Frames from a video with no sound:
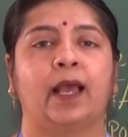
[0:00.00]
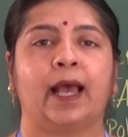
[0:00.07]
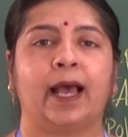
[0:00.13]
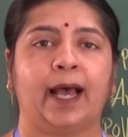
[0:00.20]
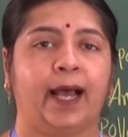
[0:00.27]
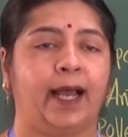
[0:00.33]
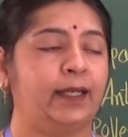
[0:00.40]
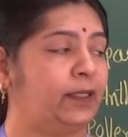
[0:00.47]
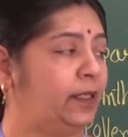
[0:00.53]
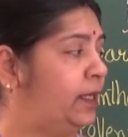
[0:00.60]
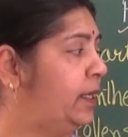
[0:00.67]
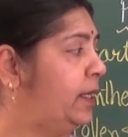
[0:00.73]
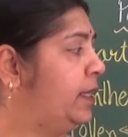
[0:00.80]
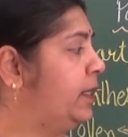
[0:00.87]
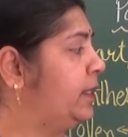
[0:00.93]

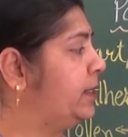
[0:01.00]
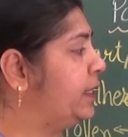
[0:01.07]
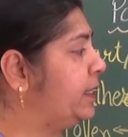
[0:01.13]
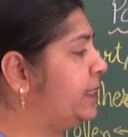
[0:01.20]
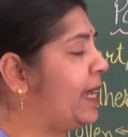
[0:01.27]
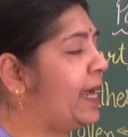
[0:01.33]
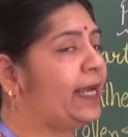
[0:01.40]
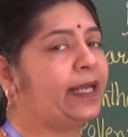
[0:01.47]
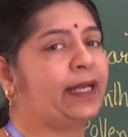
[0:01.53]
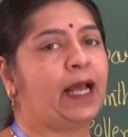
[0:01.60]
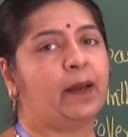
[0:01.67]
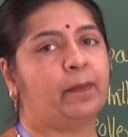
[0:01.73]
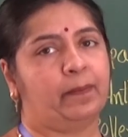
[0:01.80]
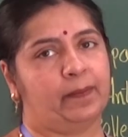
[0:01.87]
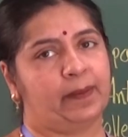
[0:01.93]
and the
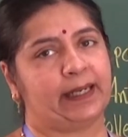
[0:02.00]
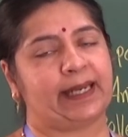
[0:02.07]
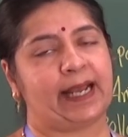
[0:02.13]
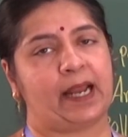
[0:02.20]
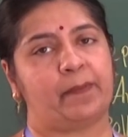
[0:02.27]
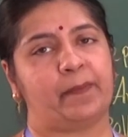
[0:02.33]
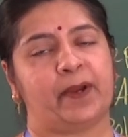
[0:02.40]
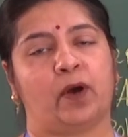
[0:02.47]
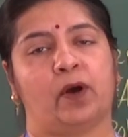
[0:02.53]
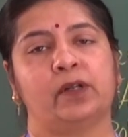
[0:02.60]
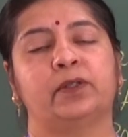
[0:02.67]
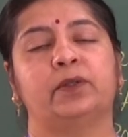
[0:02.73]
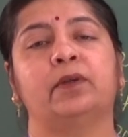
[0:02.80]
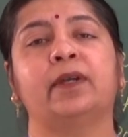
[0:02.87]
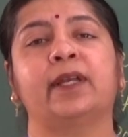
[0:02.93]
diagram can be
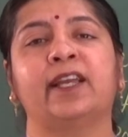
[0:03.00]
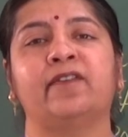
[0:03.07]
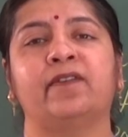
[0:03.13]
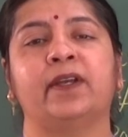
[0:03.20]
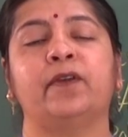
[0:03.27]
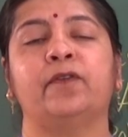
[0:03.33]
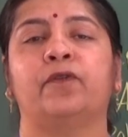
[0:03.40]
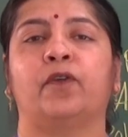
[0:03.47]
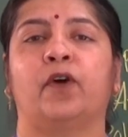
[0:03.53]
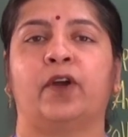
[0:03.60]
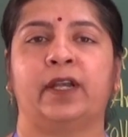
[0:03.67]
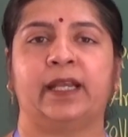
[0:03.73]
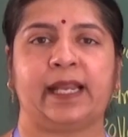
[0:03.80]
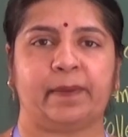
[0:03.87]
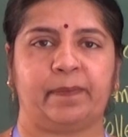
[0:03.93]
also given for
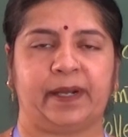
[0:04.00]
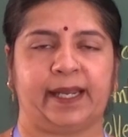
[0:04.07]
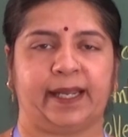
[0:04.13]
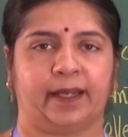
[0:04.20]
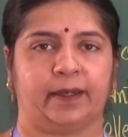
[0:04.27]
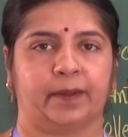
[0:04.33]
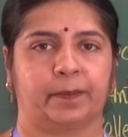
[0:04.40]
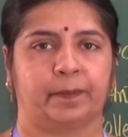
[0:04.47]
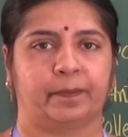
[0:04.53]
labeling.